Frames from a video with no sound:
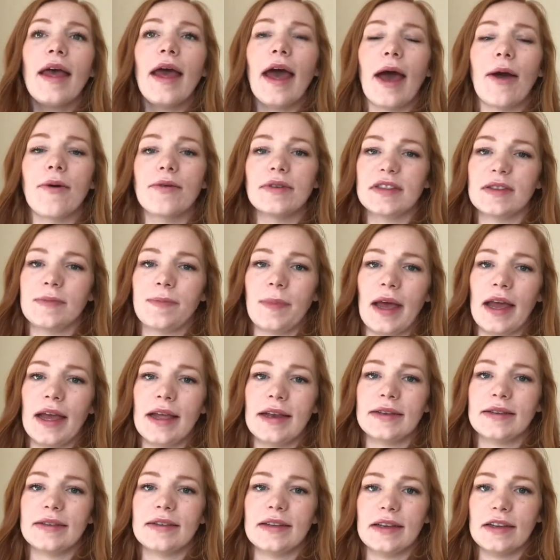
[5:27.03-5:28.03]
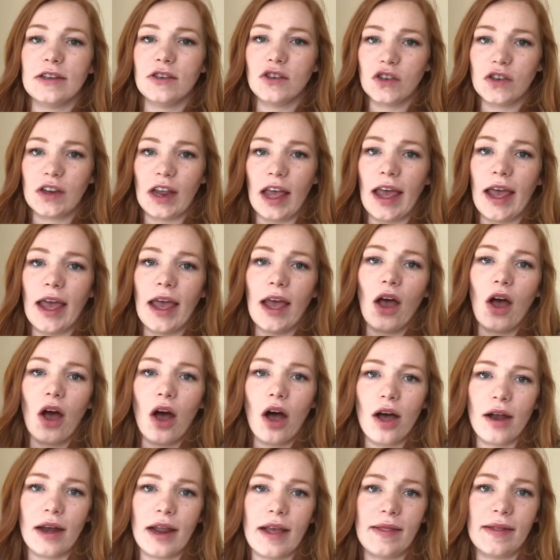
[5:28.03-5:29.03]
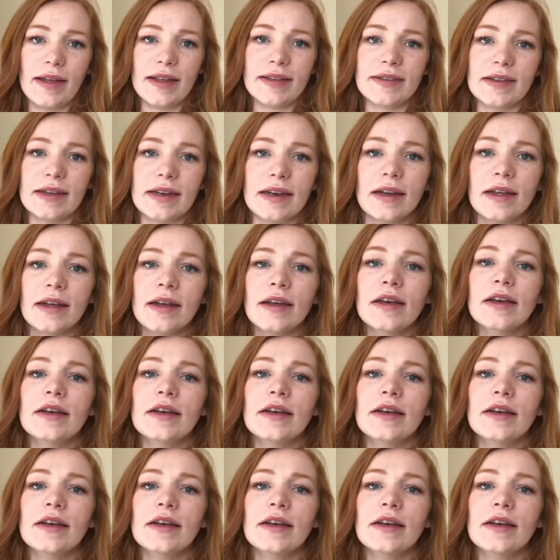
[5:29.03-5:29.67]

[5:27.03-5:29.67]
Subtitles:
I would spend each day on a lesson.